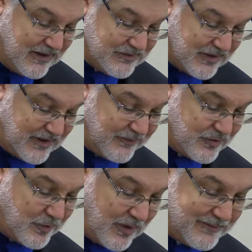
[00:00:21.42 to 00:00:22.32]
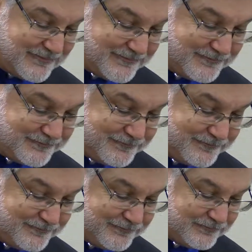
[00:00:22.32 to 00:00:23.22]
Then in verse 1.
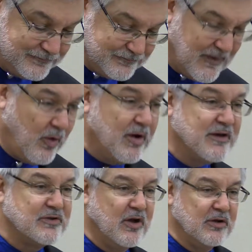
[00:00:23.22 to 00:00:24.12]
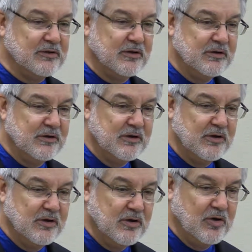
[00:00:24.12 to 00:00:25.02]
Oh, and it's called
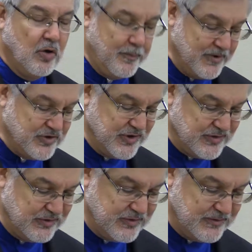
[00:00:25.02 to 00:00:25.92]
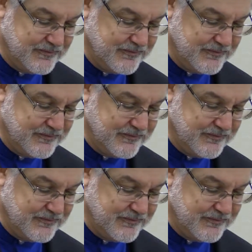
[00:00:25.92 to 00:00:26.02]
Hope in Jesus.